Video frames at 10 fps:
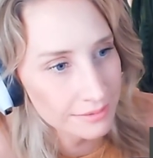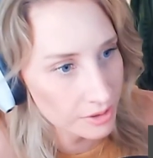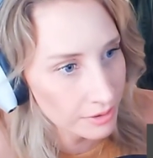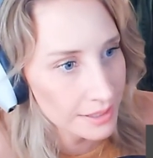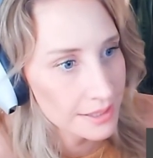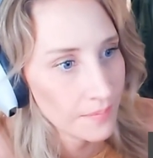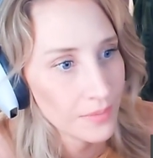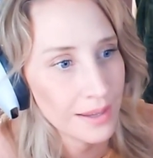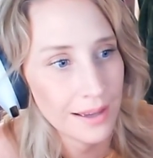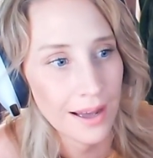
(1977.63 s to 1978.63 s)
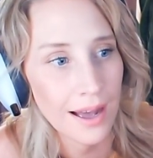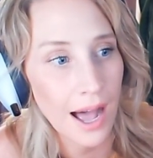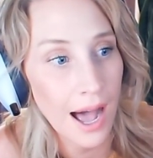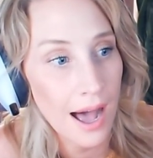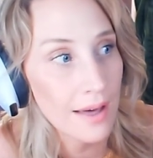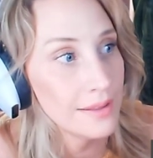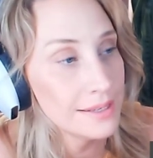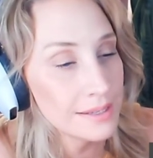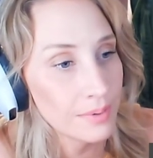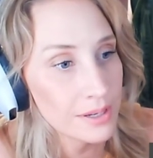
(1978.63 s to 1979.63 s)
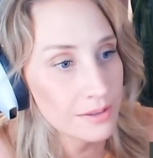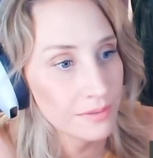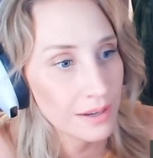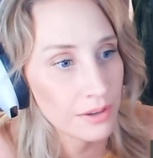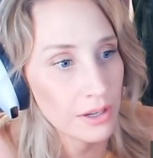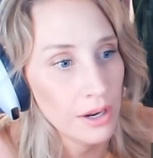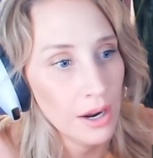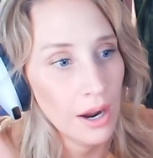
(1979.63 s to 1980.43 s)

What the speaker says: This is a personal favorite.